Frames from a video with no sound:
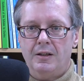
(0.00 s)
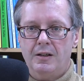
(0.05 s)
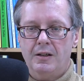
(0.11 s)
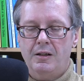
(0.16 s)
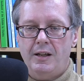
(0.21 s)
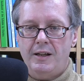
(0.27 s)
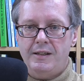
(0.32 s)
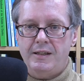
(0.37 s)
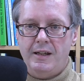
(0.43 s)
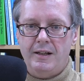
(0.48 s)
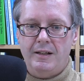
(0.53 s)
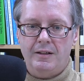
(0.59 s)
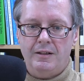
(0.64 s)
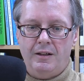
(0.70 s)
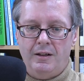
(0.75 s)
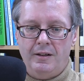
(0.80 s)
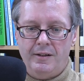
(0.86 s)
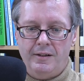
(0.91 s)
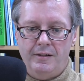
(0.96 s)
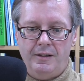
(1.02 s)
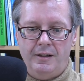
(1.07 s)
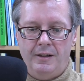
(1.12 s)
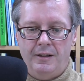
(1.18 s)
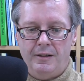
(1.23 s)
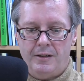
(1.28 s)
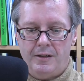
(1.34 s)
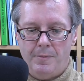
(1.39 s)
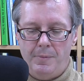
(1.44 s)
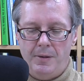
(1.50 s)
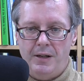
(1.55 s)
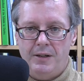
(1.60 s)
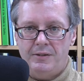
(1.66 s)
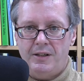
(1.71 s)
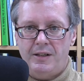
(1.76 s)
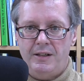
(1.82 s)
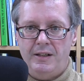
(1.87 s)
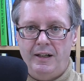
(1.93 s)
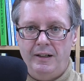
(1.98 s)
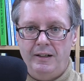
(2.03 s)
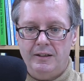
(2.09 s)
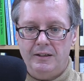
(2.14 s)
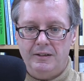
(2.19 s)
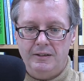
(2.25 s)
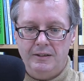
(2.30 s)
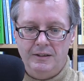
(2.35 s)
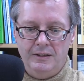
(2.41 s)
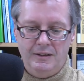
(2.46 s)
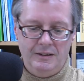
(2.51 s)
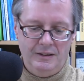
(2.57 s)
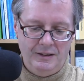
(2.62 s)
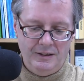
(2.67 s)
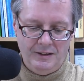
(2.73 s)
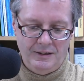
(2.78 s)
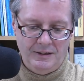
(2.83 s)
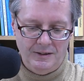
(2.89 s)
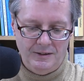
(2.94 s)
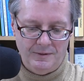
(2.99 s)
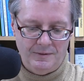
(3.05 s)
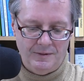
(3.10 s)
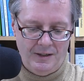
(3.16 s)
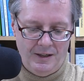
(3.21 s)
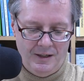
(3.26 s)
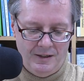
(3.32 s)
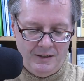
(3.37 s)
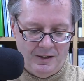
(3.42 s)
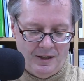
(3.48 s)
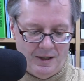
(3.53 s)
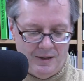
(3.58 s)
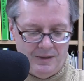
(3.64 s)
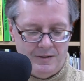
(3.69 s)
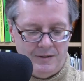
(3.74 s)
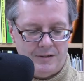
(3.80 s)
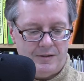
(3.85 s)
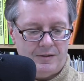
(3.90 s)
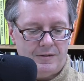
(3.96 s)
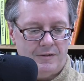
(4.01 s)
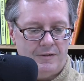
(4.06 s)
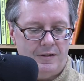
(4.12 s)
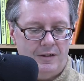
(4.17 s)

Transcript: collect data on it and compare the data and